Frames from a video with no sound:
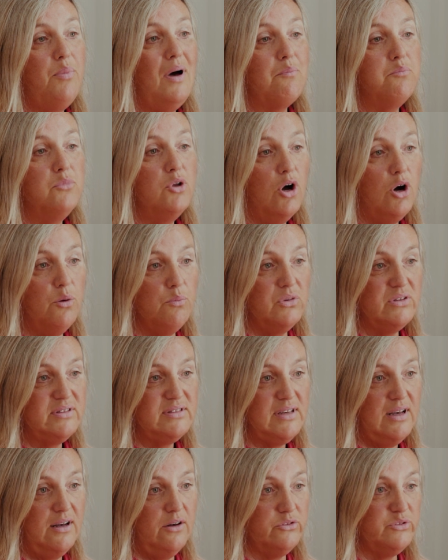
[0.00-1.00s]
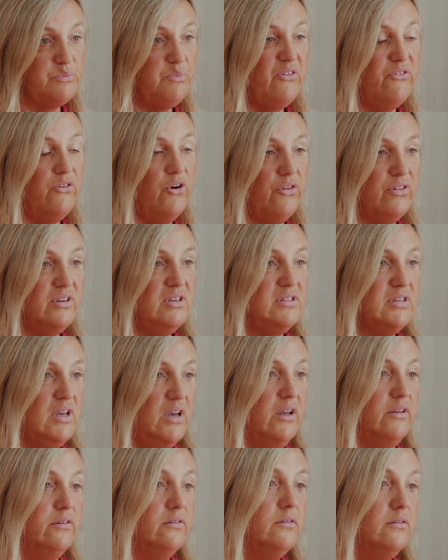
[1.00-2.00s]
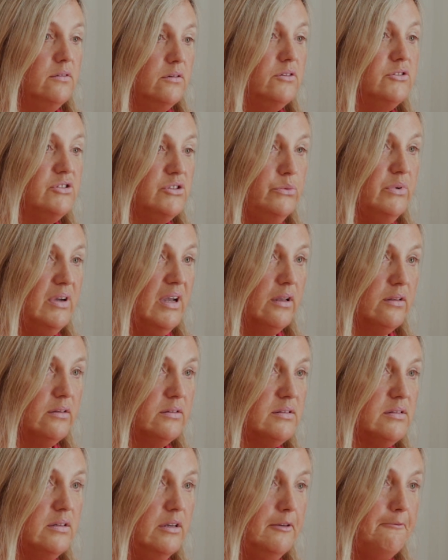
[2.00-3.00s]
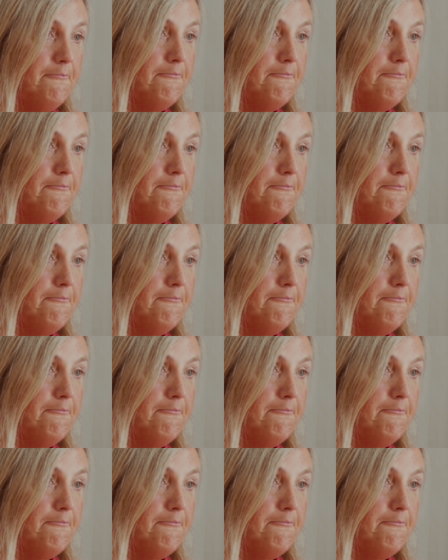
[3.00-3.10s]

abnormal cells before they turn to a cancer.